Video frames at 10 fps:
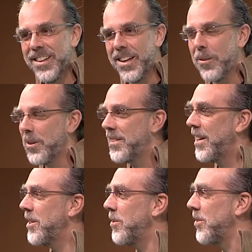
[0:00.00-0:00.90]
and I want to
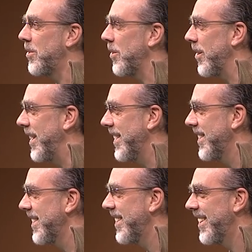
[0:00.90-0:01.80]
tell you a story.
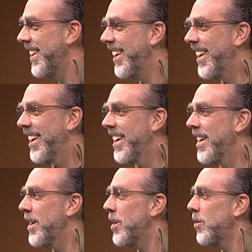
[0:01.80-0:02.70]

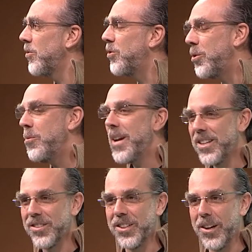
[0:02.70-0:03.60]
Two
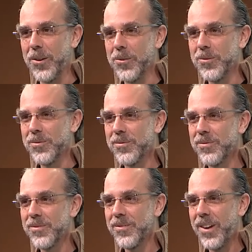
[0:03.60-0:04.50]
weeks ago,
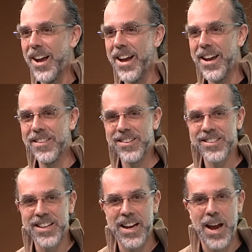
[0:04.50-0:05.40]
I had this
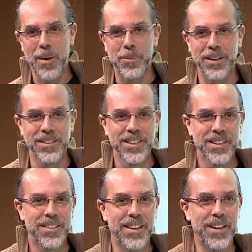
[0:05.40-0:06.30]
thing happen
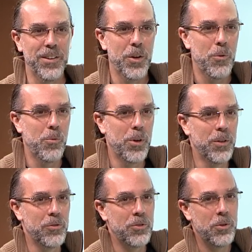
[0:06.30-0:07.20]
that
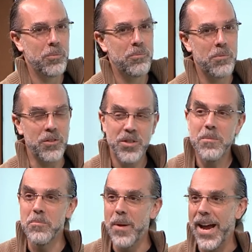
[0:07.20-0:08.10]
was, it
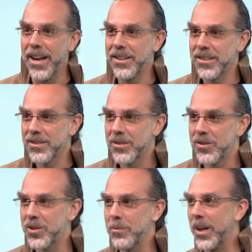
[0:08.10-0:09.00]
seemed bad. It
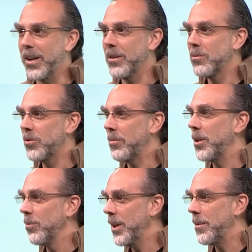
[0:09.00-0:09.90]
seemed like
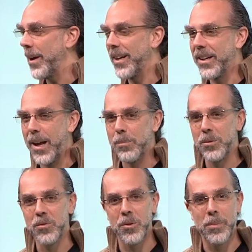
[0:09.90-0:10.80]
something really bad had
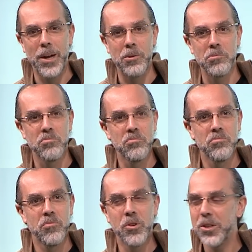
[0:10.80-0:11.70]
happened for about
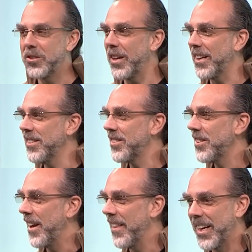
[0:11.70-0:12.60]
30 seconds,
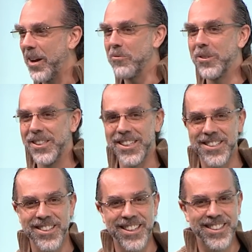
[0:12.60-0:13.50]
and then I got really
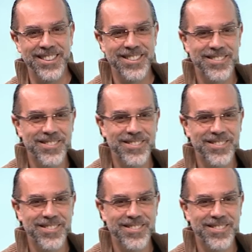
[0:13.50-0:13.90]
excited.